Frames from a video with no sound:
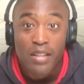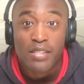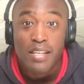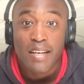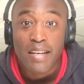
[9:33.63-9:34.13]

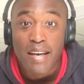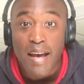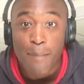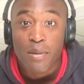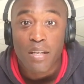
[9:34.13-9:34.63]
the saying,
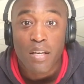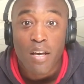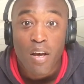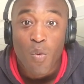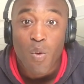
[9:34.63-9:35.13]
happy
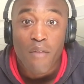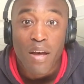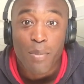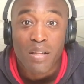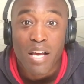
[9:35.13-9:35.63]

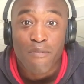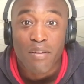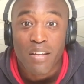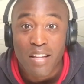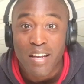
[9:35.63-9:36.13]
wife, happy life,
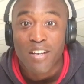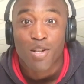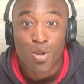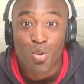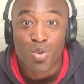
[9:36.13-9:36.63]
and that
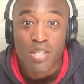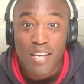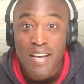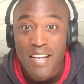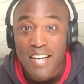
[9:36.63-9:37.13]
includes
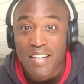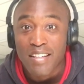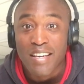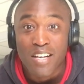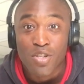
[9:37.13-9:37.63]
a
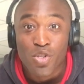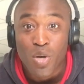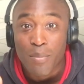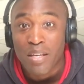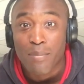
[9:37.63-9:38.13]
clean house.
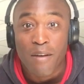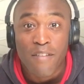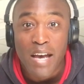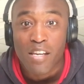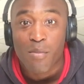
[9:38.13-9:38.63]
So I'm gonna get my
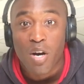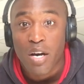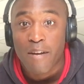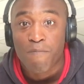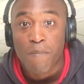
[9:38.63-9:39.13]
vacuum
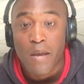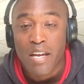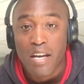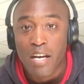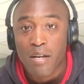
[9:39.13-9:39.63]
on
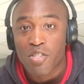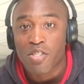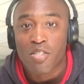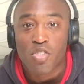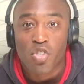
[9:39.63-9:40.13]
and
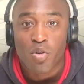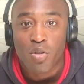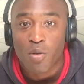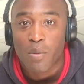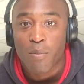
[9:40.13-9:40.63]
just to show
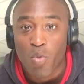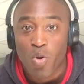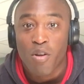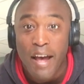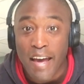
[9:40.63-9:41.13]
you a little bit
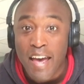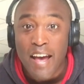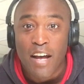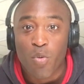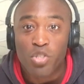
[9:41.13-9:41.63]
more. Like,
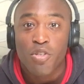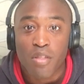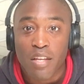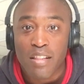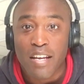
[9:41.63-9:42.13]
I don't want you
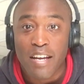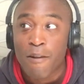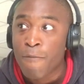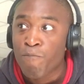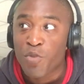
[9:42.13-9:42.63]
to think
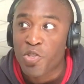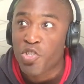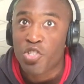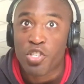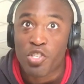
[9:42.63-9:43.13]
that
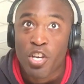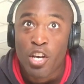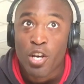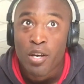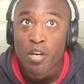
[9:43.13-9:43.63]
this is this
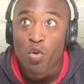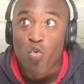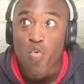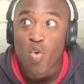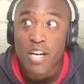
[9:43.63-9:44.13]

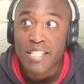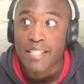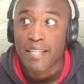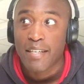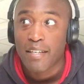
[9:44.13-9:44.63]

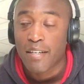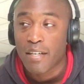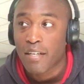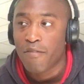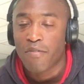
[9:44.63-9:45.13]
great
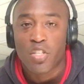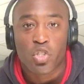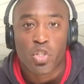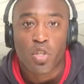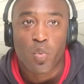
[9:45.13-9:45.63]

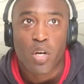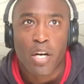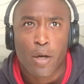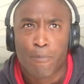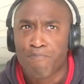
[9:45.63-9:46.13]
adventure
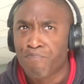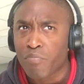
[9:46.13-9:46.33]
where